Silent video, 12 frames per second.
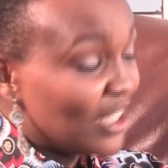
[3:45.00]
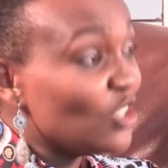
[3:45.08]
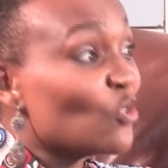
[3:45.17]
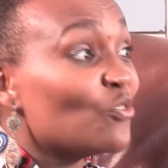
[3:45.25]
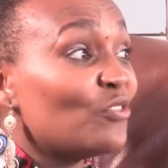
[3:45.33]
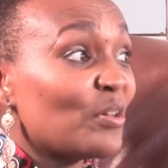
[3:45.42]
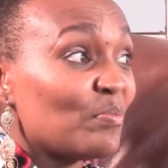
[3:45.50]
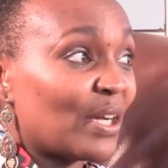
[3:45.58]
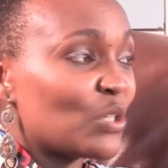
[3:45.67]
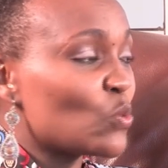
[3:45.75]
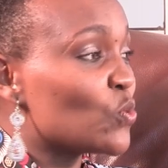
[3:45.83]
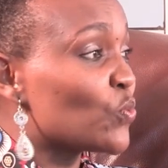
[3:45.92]
In November,
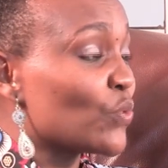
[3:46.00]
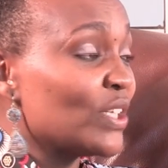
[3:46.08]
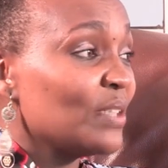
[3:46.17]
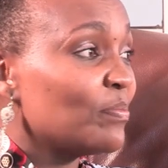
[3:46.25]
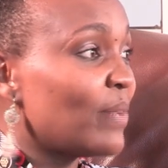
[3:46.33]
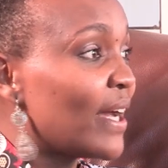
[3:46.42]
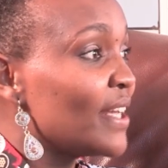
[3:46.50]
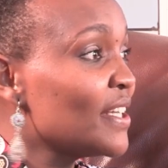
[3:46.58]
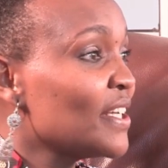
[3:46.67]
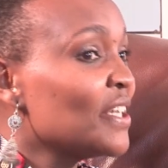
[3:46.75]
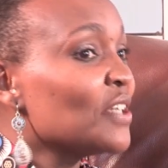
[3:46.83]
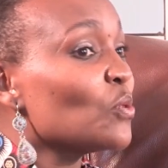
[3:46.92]
it was really bad.
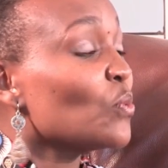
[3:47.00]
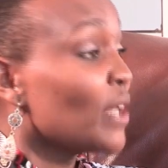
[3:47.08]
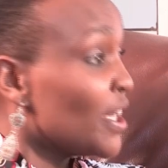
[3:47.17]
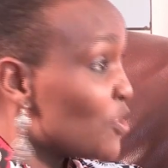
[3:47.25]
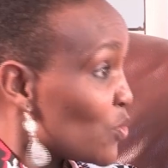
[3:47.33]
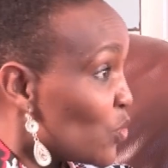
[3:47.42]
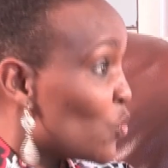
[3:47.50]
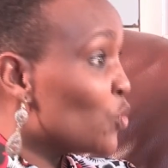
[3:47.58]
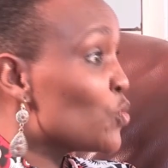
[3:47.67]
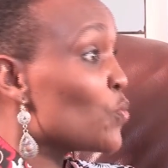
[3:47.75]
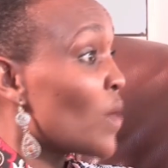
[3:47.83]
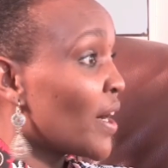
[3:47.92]
We had to
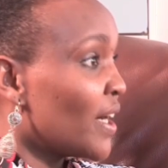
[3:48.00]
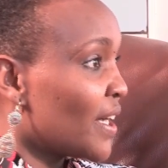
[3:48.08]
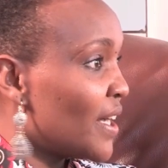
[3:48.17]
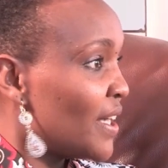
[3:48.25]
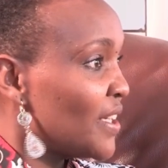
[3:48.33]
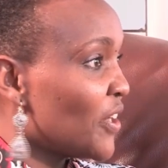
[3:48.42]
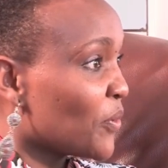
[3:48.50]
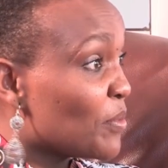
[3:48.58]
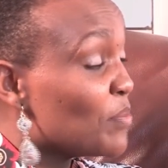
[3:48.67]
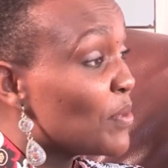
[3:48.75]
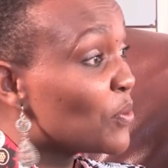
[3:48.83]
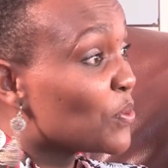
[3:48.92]
go to Aga Khan. I
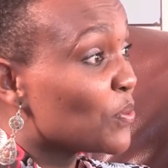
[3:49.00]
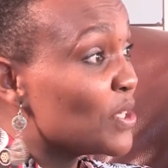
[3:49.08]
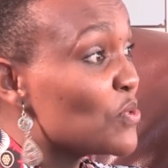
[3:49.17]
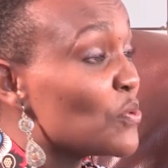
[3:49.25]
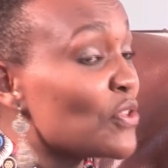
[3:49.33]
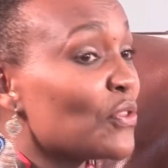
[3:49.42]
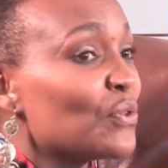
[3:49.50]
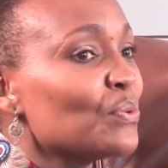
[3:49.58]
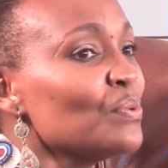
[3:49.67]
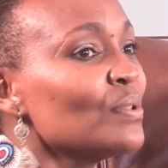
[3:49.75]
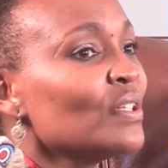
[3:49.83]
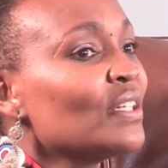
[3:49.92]
remember we went with you.